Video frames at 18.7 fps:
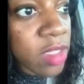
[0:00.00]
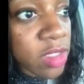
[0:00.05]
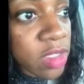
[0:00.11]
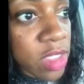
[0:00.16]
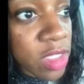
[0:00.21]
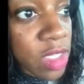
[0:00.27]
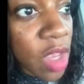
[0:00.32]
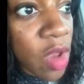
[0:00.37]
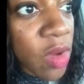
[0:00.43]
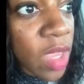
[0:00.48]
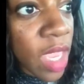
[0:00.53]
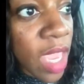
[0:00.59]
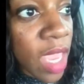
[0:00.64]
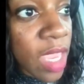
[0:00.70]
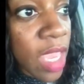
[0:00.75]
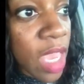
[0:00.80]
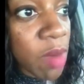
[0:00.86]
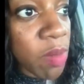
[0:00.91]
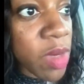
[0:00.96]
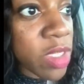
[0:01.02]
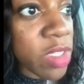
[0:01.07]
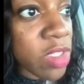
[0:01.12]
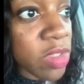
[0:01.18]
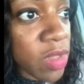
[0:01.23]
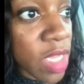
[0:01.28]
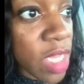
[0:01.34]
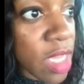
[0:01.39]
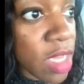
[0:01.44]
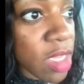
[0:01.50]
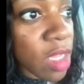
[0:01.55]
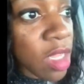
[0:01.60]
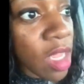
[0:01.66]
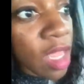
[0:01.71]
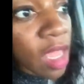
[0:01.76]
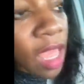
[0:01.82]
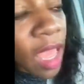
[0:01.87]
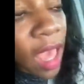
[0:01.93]
She said, okay, how much you need?
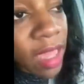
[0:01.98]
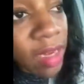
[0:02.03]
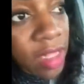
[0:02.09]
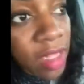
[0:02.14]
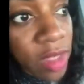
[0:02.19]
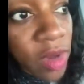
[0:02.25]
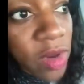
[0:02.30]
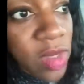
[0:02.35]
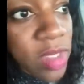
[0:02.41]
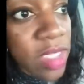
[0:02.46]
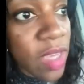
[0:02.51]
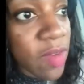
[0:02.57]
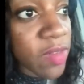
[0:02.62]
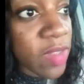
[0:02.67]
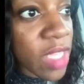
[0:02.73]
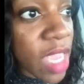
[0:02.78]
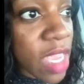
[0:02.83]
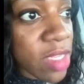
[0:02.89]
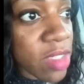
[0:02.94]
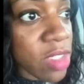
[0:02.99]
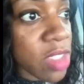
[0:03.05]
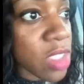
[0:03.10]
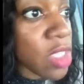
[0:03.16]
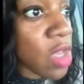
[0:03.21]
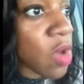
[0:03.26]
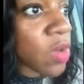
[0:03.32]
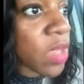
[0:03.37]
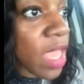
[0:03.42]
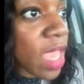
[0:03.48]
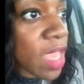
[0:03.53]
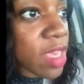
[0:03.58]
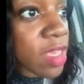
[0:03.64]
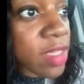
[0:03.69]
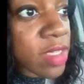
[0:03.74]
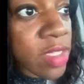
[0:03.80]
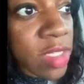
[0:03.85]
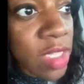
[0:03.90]
I need $37,000. She said,
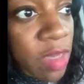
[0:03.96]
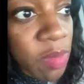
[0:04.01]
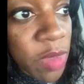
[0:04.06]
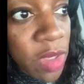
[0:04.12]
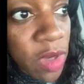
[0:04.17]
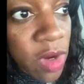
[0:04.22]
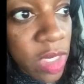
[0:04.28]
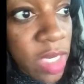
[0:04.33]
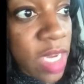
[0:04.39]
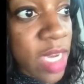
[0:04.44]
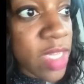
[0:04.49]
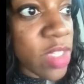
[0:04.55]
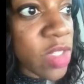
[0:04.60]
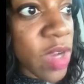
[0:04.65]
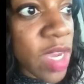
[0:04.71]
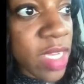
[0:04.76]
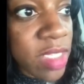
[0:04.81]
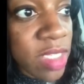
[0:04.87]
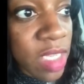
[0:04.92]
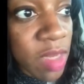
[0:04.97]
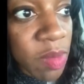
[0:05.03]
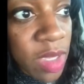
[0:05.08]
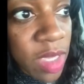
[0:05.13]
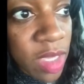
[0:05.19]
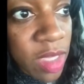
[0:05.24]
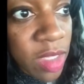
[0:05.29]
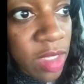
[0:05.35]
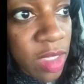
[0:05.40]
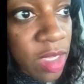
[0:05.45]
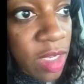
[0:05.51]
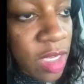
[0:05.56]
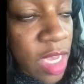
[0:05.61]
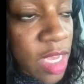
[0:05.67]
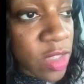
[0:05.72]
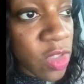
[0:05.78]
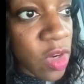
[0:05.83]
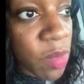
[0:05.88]
okay, send me your contract. Send me the
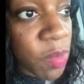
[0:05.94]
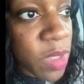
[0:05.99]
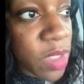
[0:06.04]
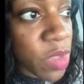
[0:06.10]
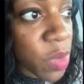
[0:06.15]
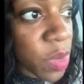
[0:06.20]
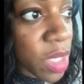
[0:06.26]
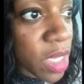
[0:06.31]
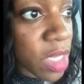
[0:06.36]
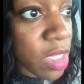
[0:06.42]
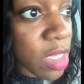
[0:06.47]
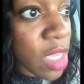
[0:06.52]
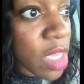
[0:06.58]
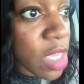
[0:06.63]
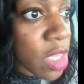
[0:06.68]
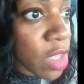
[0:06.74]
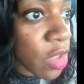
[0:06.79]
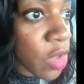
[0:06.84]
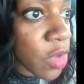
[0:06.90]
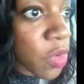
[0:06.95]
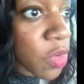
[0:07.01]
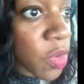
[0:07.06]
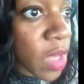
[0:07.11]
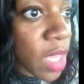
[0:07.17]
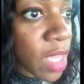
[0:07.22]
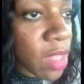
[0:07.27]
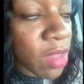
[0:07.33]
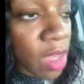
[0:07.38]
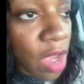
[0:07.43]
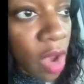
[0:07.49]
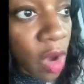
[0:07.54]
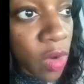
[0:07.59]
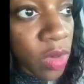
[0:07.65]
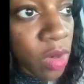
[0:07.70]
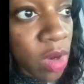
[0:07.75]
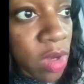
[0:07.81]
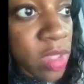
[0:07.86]
contract between you and the
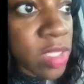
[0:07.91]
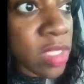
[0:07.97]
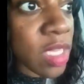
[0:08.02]
owner.